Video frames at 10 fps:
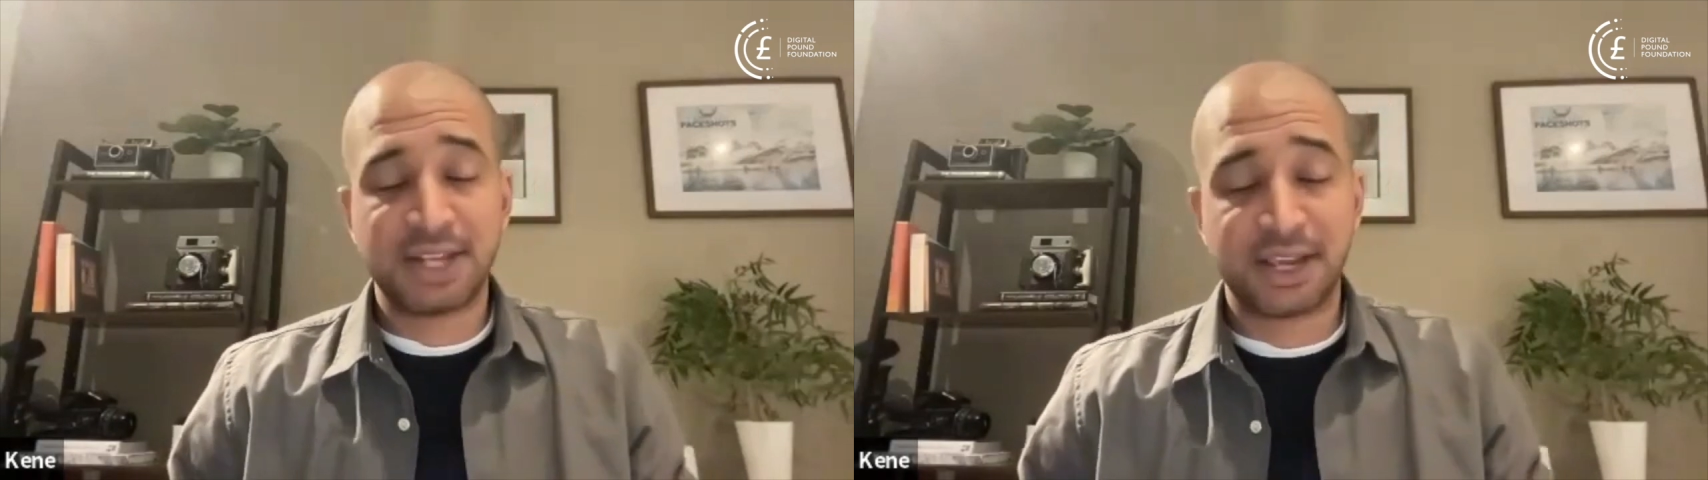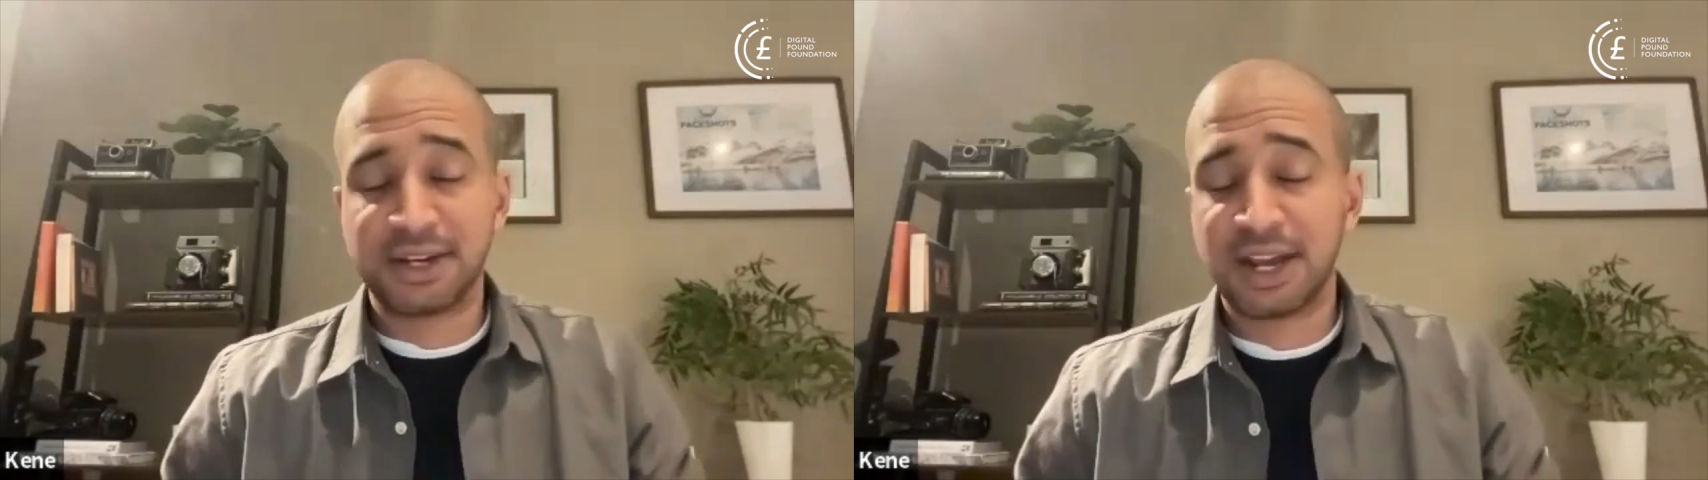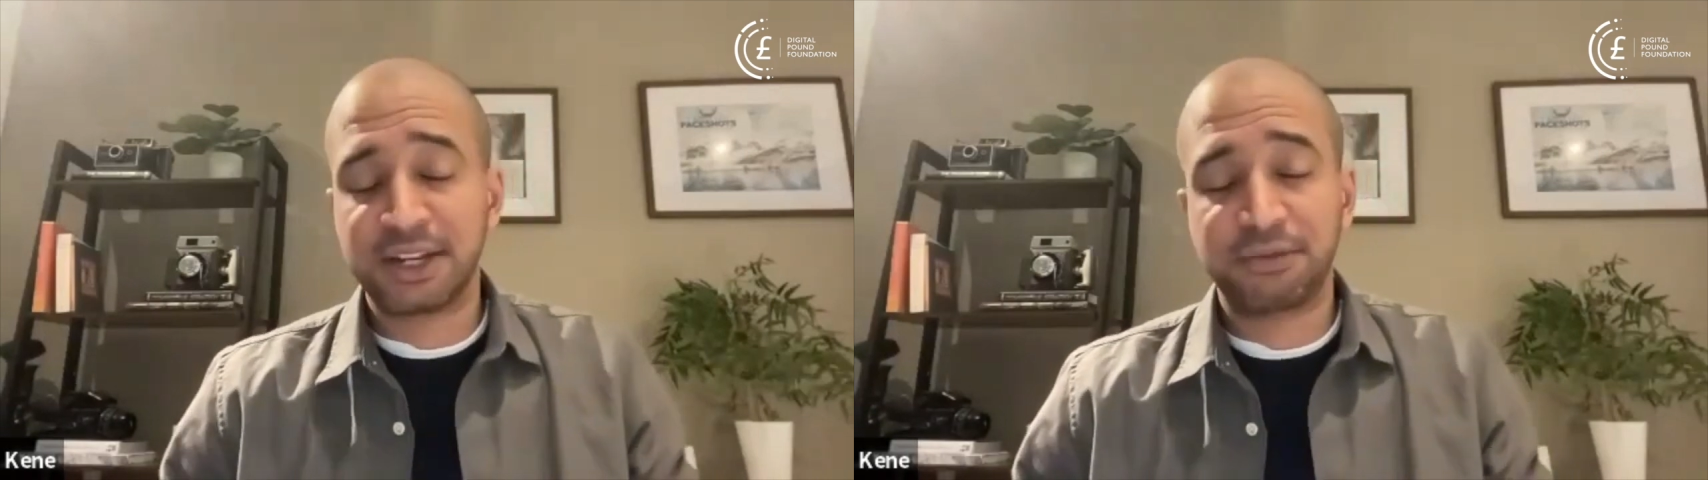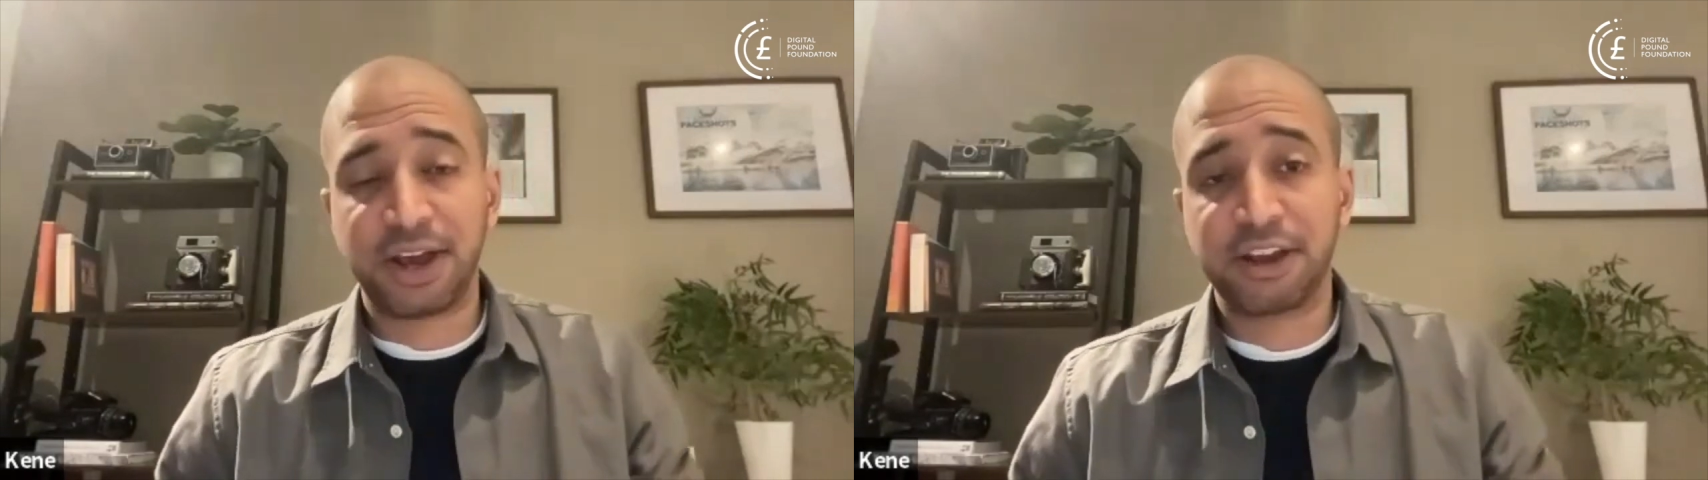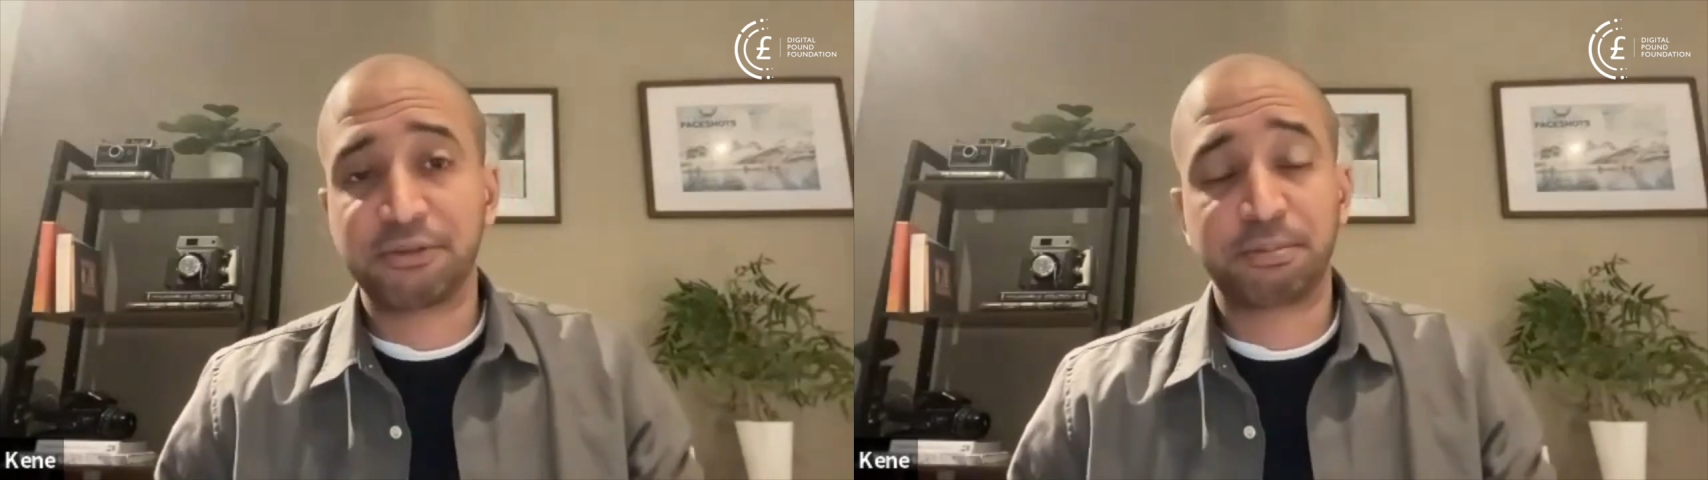
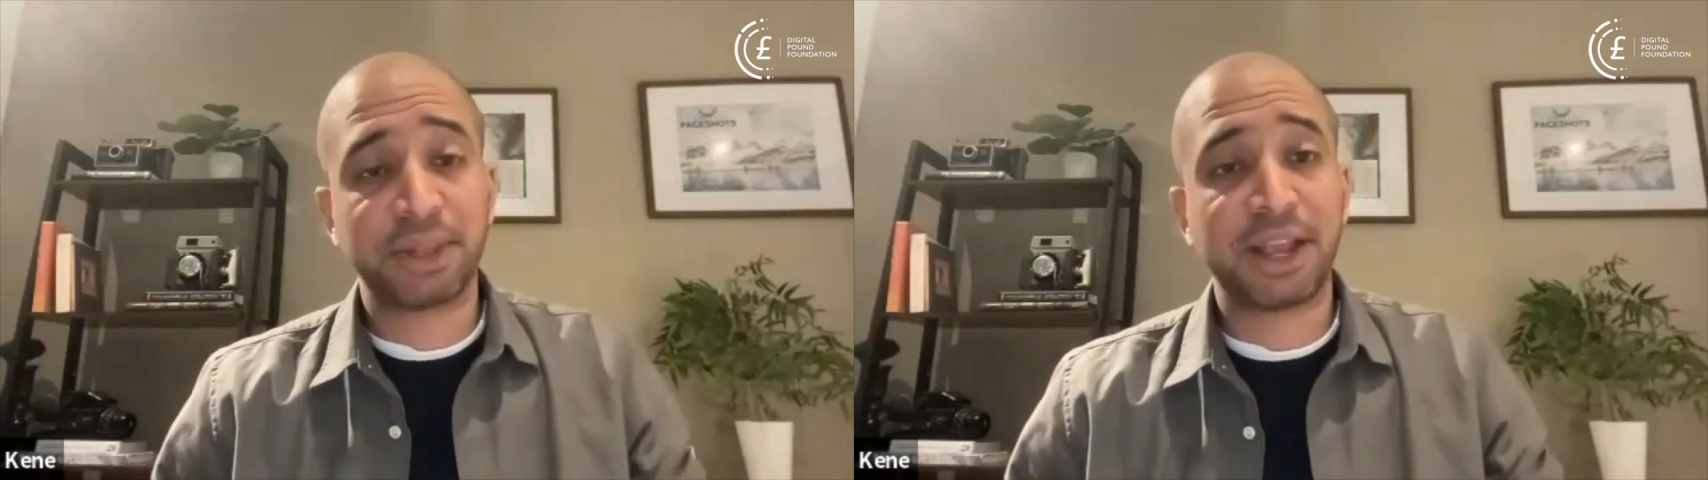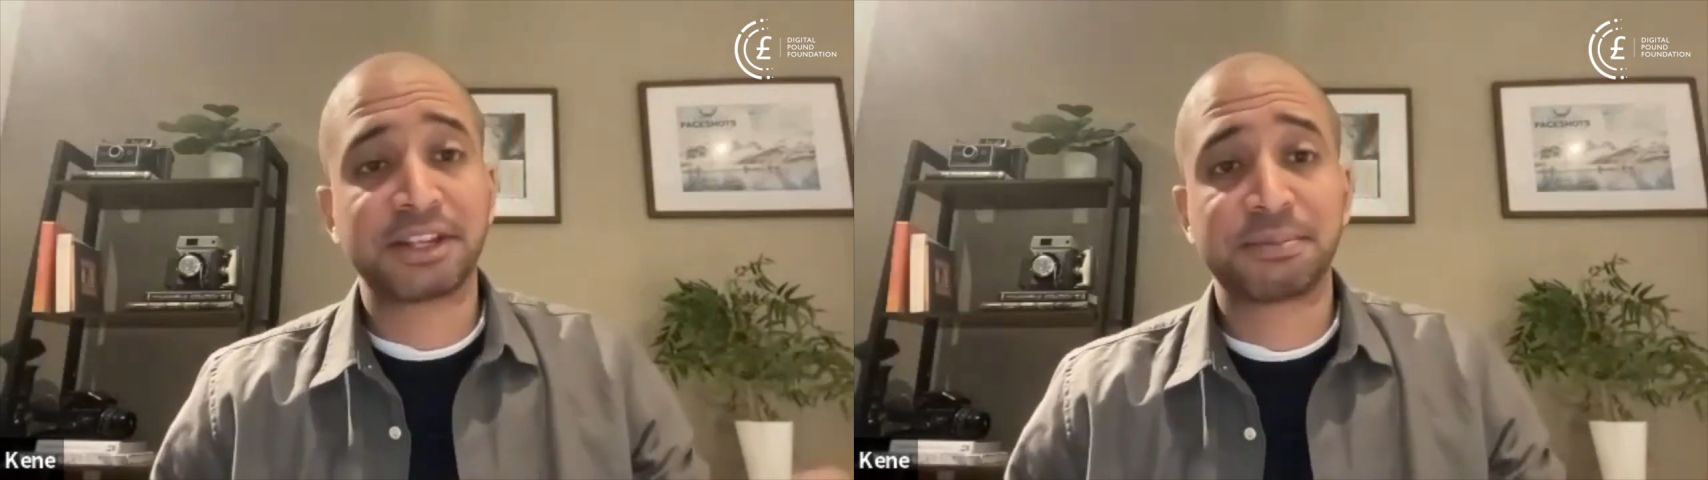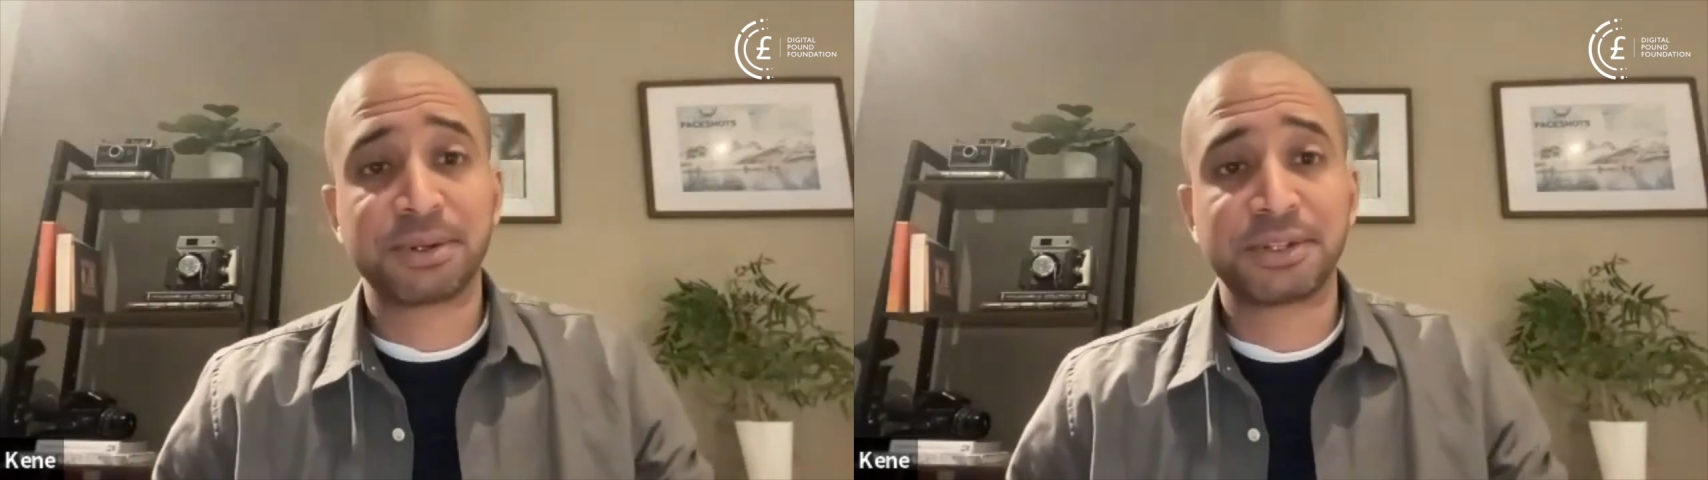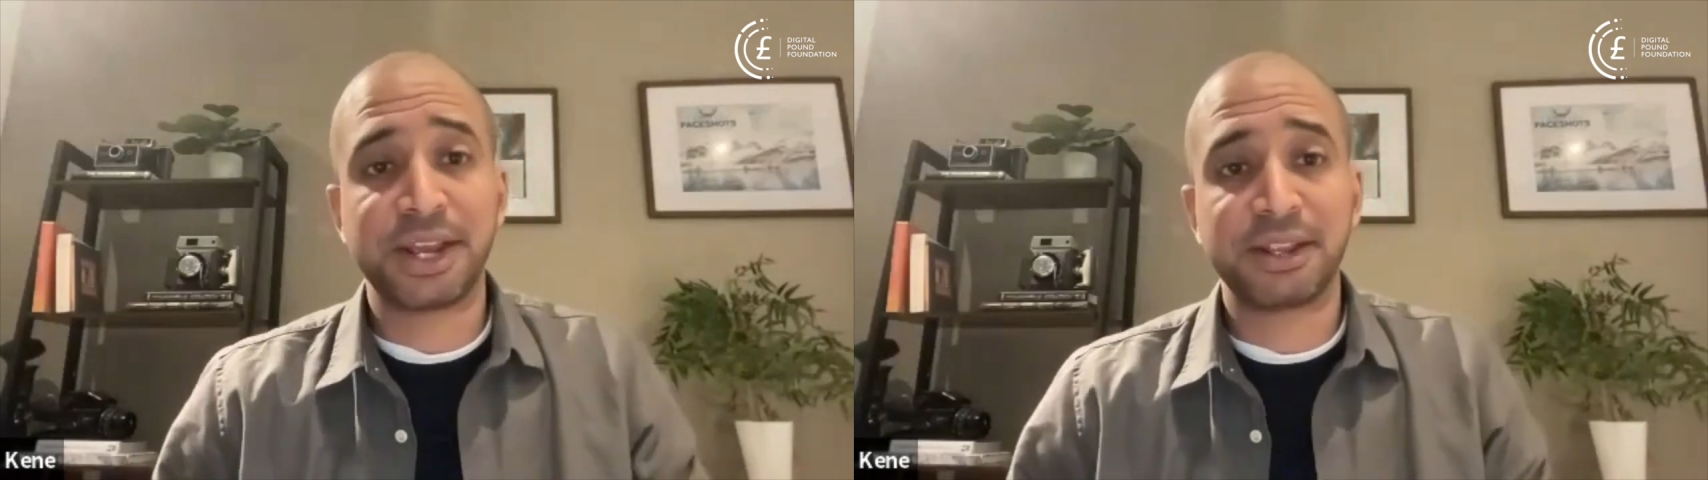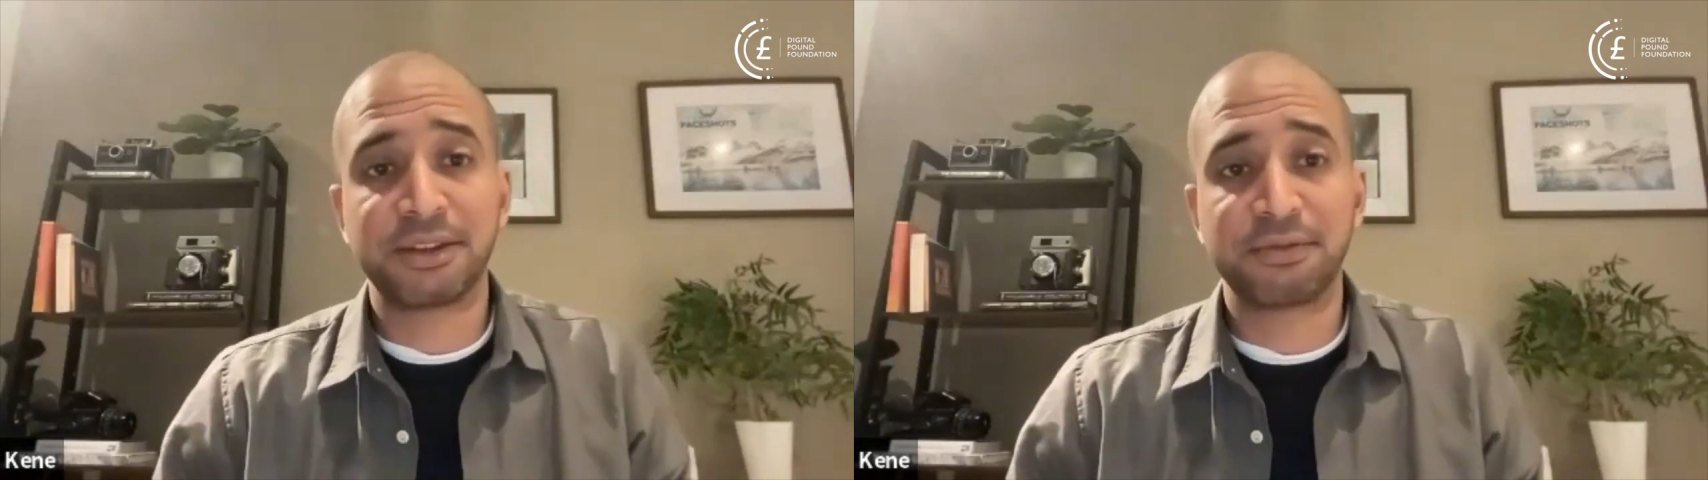95+%